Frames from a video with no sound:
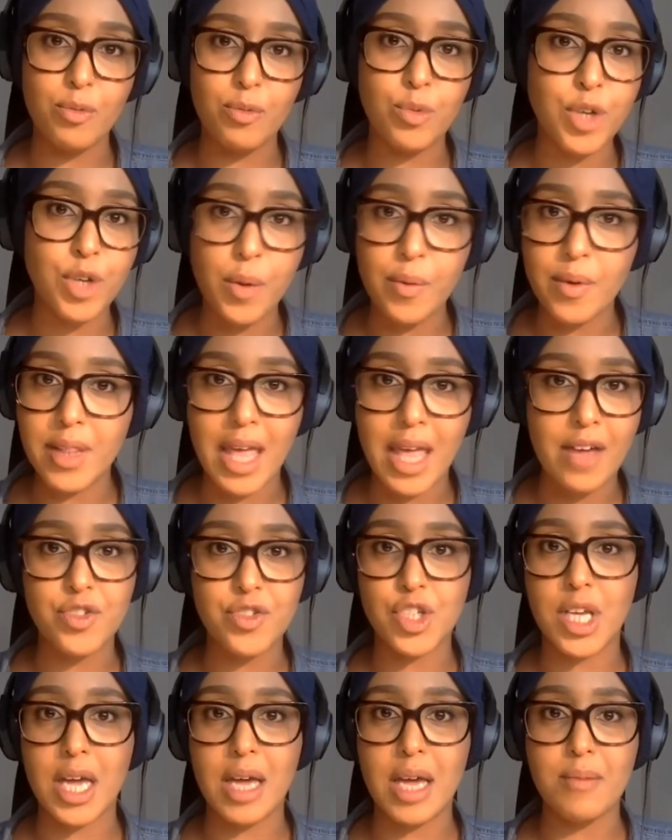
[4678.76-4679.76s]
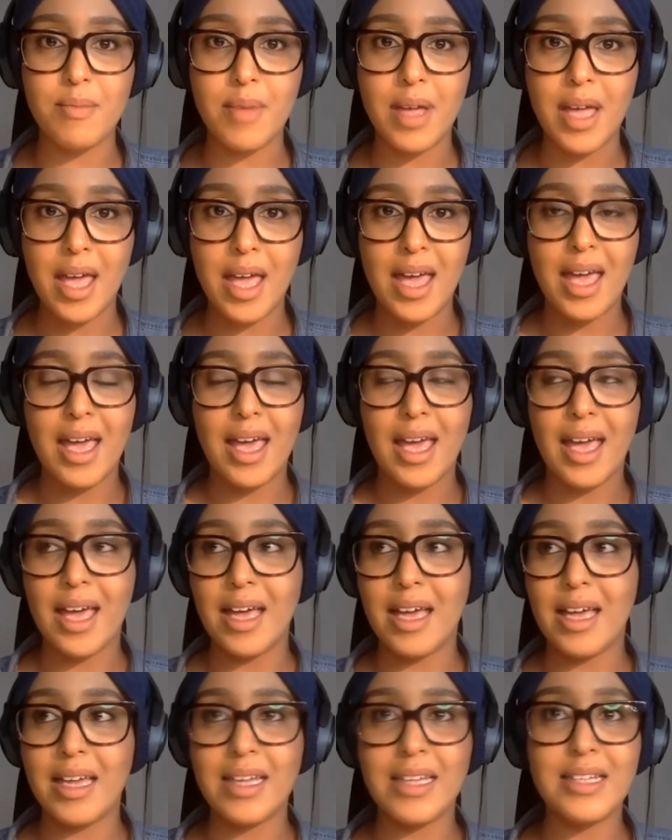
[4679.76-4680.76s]
knowing the FGM,
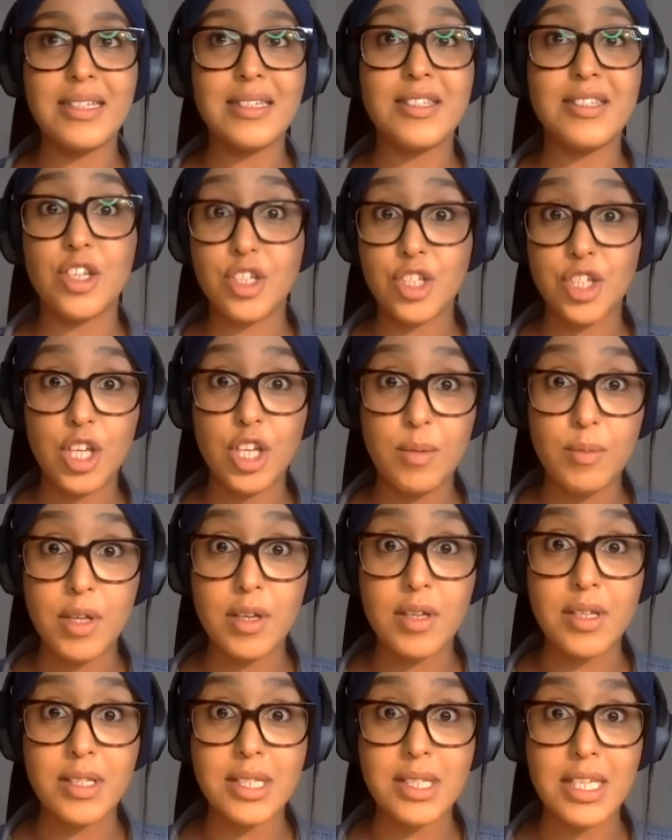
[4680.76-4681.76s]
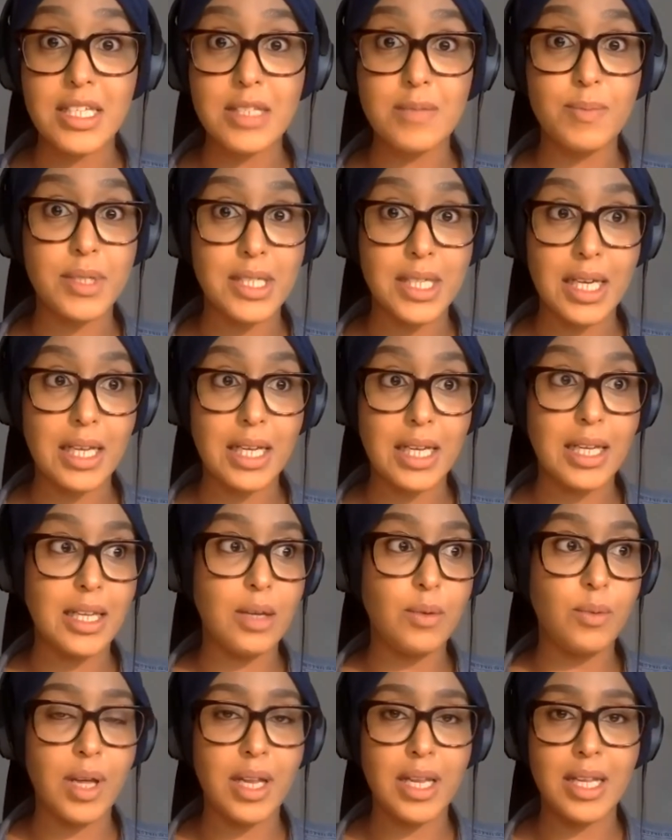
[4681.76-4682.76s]
in certain communities,
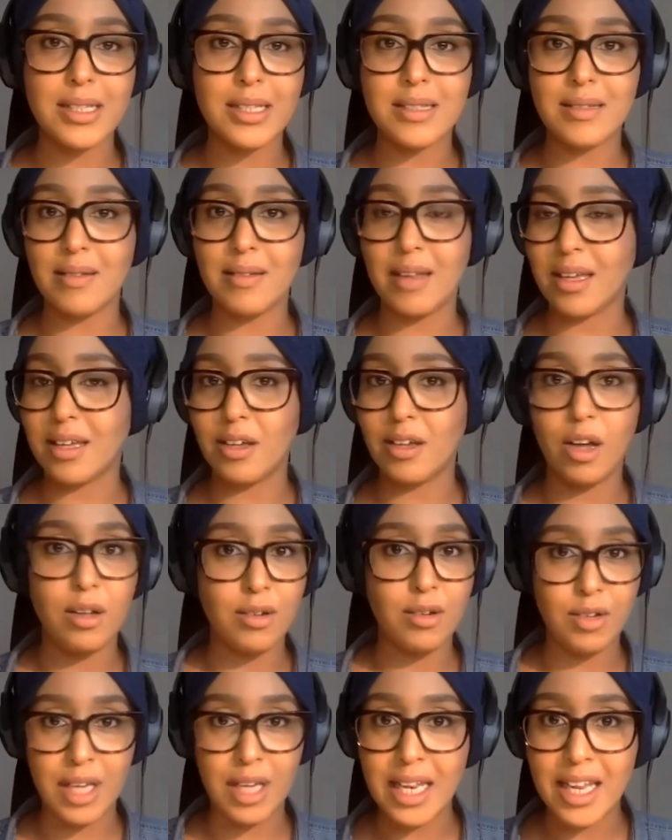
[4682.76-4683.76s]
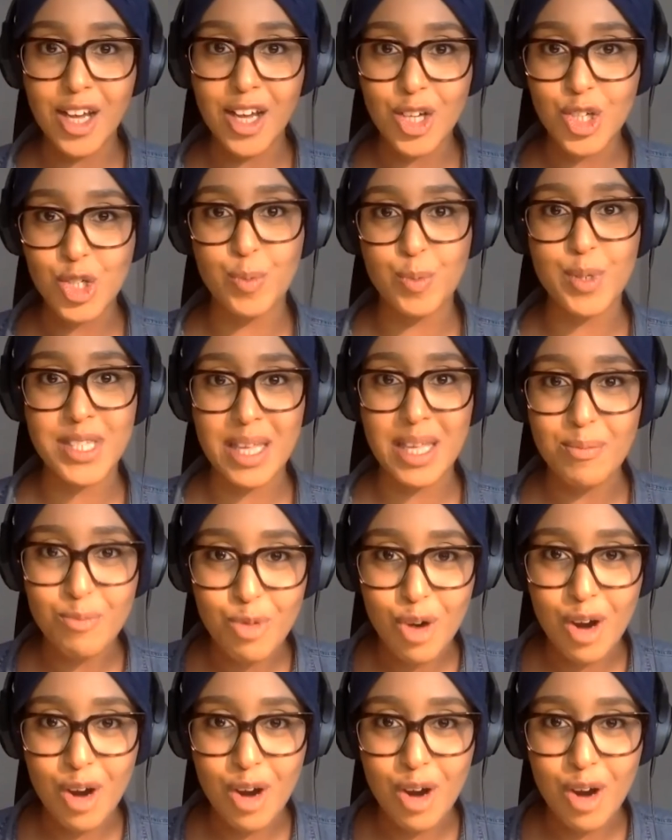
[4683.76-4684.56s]
particularly when it's like nearly 100%